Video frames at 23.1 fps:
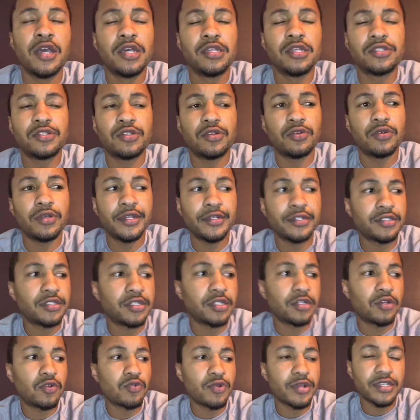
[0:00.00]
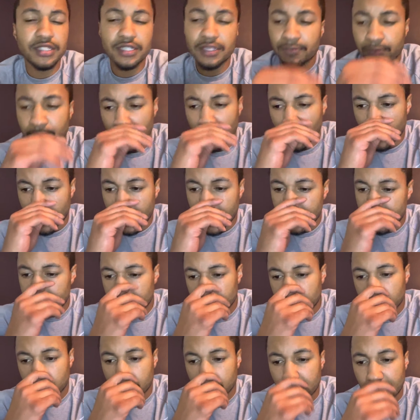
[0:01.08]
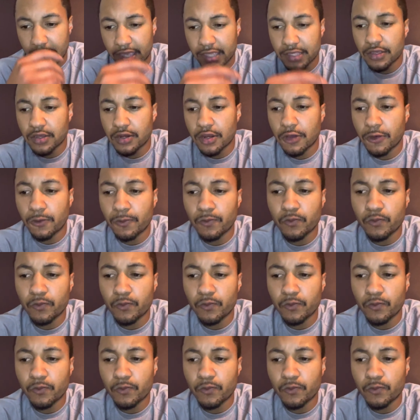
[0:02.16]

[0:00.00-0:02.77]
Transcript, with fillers: so here's a quick simple way to do that you know